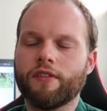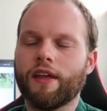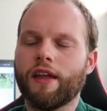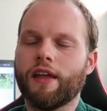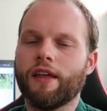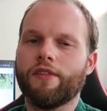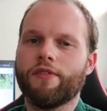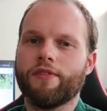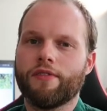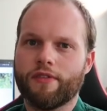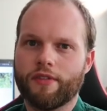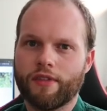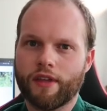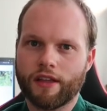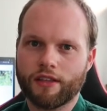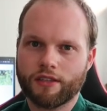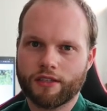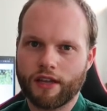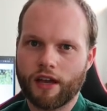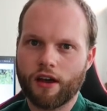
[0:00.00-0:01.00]
and
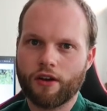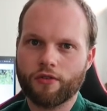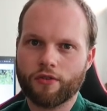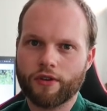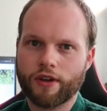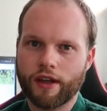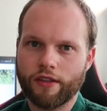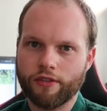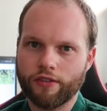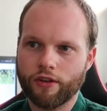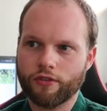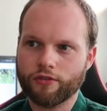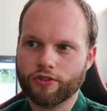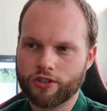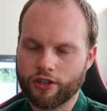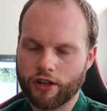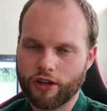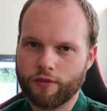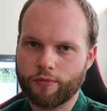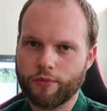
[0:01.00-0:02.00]
that's how Kendo
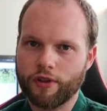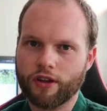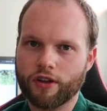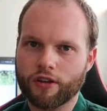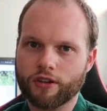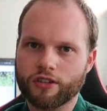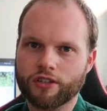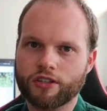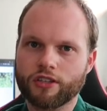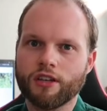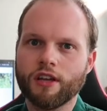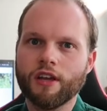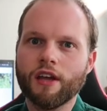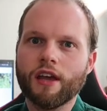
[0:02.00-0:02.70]
stuck because